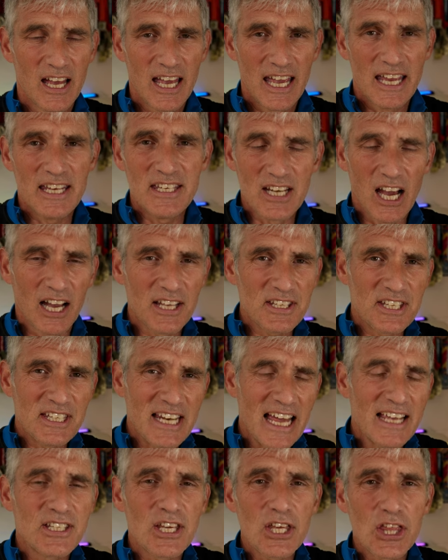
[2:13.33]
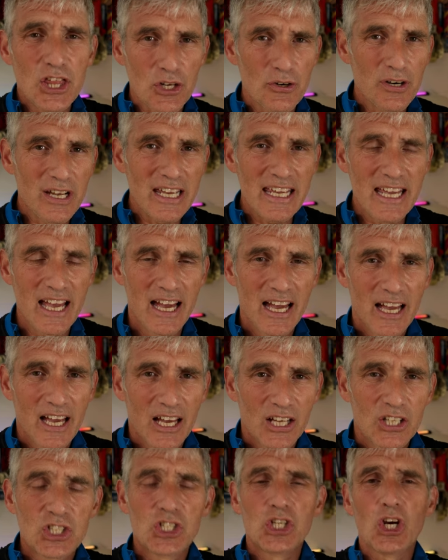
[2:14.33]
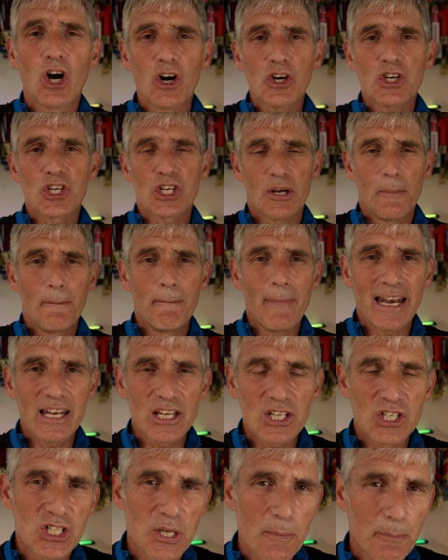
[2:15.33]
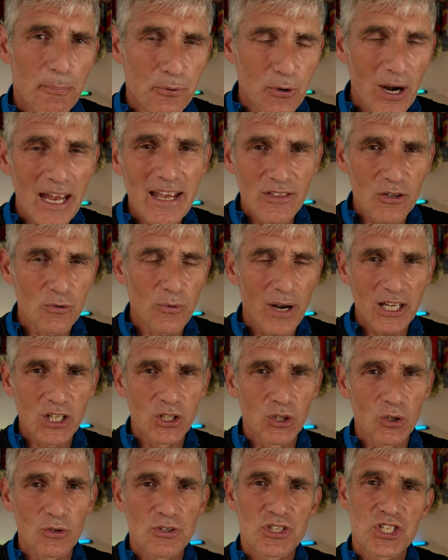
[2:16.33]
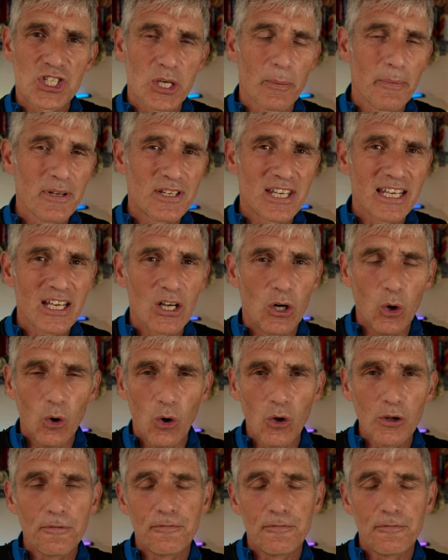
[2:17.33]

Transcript: In 1983, Joss managed to break the record, summiting all